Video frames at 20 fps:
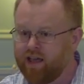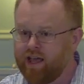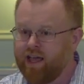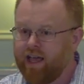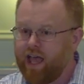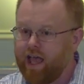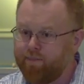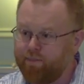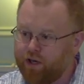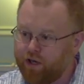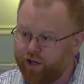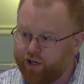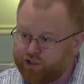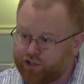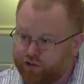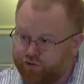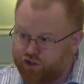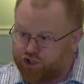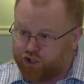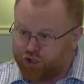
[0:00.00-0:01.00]
And because
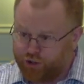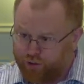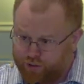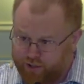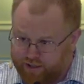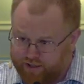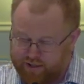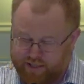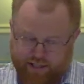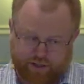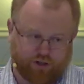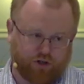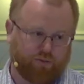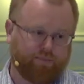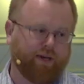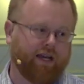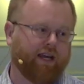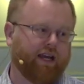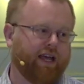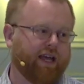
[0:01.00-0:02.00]
of Judah's
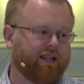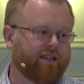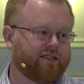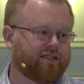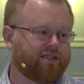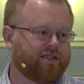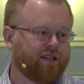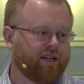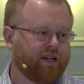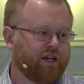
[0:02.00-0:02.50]
disobedience,